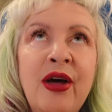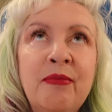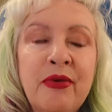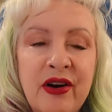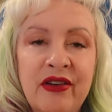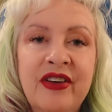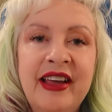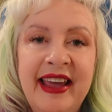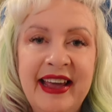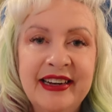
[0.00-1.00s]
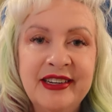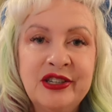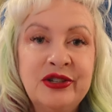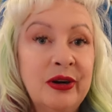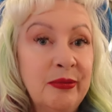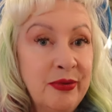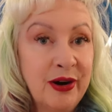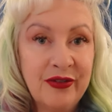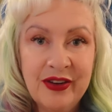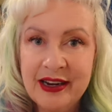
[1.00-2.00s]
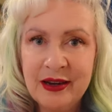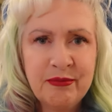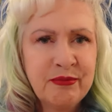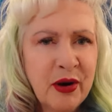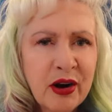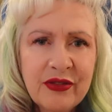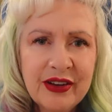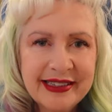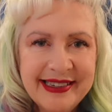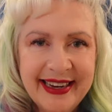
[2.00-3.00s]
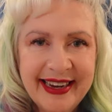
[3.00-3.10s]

The perfect end to a perfect, perfect